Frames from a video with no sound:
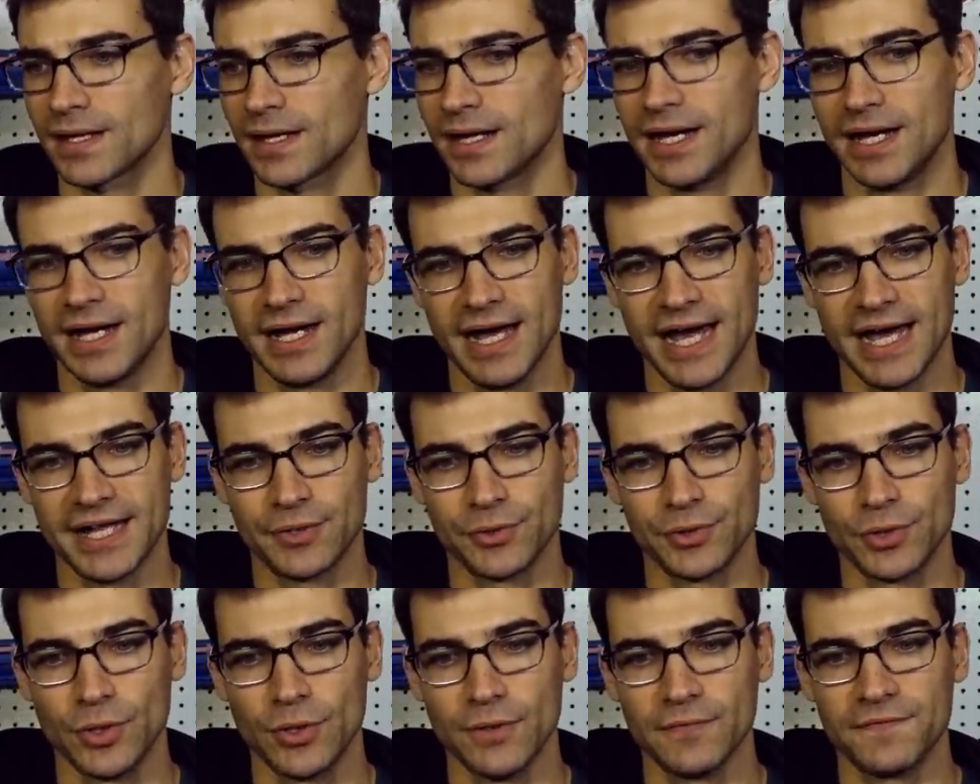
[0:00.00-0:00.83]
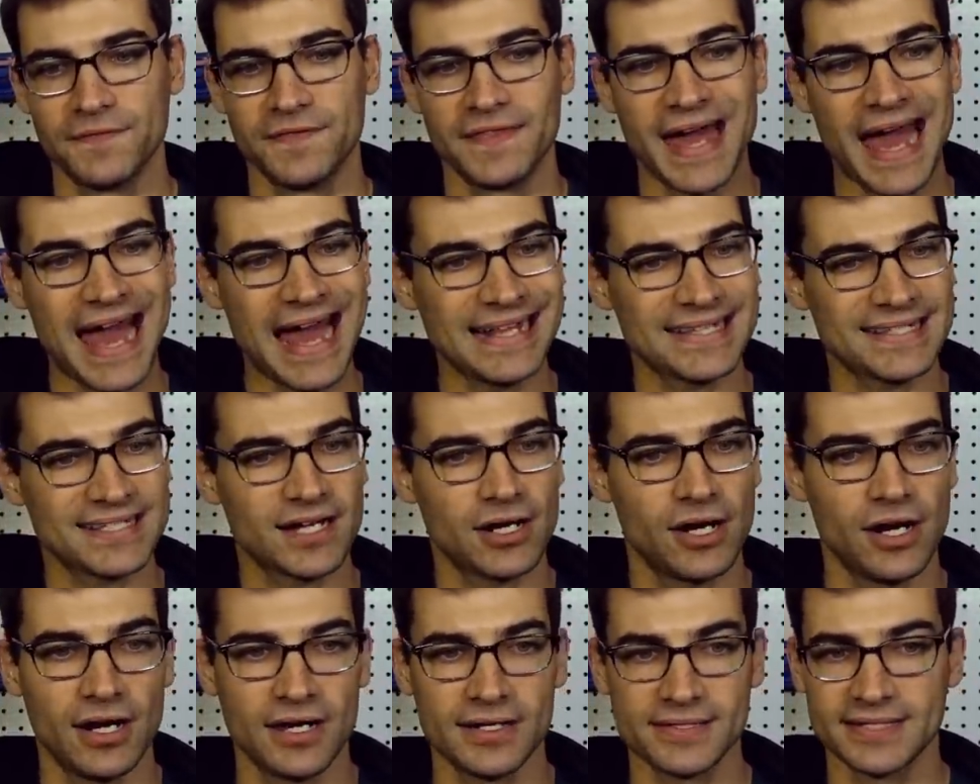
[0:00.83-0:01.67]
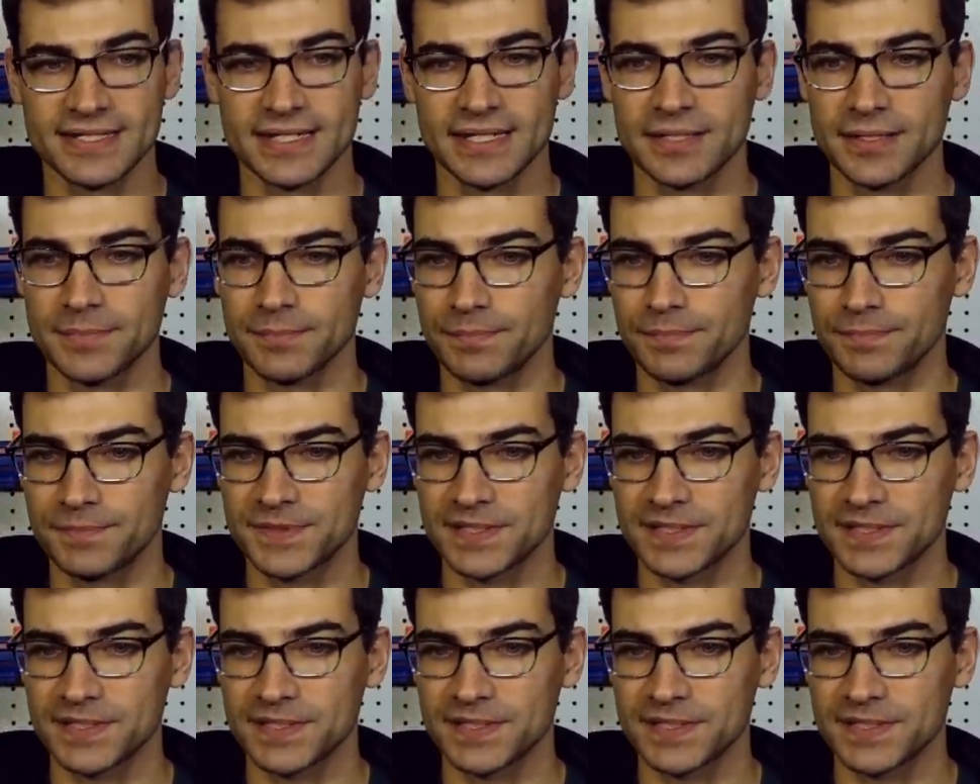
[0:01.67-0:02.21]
I don't know if that's causing